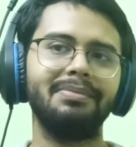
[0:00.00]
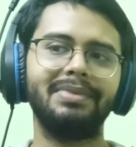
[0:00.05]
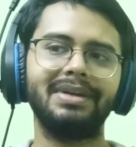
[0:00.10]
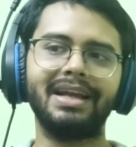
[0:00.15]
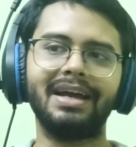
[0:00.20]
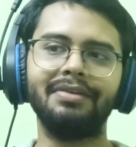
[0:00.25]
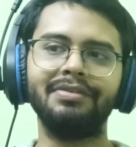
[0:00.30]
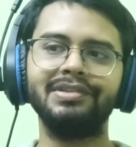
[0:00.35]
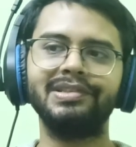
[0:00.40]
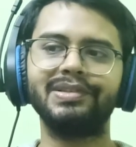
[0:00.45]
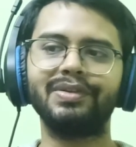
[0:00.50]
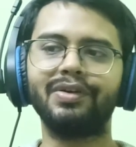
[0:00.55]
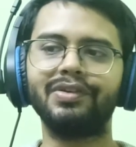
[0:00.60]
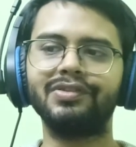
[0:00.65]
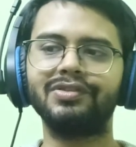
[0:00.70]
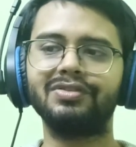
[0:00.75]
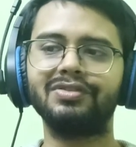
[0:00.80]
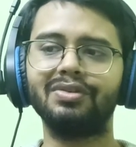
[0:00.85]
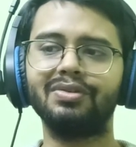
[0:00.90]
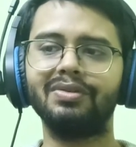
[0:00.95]
But I was
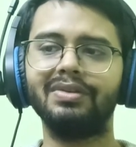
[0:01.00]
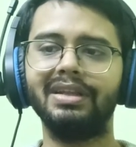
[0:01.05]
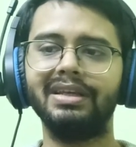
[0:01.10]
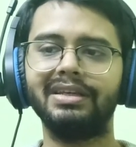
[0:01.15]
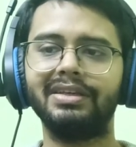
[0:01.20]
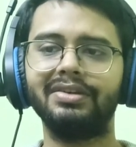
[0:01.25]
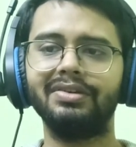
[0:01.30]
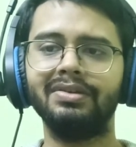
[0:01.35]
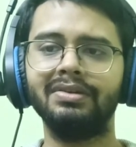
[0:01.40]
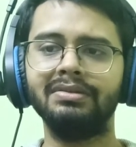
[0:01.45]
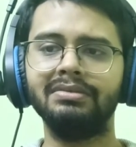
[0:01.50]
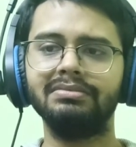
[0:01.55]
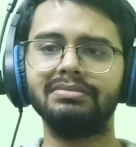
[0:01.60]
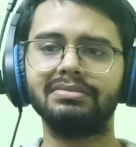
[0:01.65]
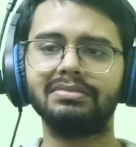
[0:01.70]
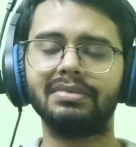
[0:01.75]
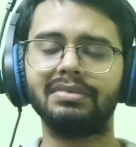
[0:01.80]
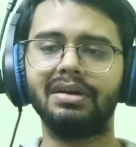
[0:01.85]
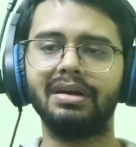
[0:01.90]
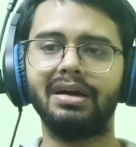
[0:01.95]
not so, like, you
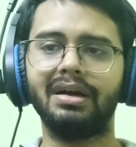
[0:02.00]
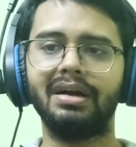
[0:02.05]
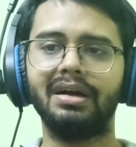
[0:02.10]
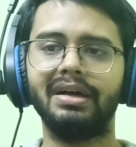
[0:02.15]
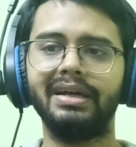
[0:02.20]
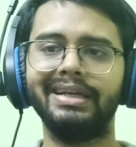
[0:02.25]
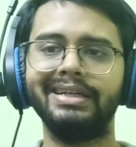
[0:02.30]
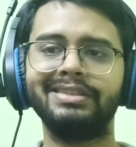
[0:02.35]
know,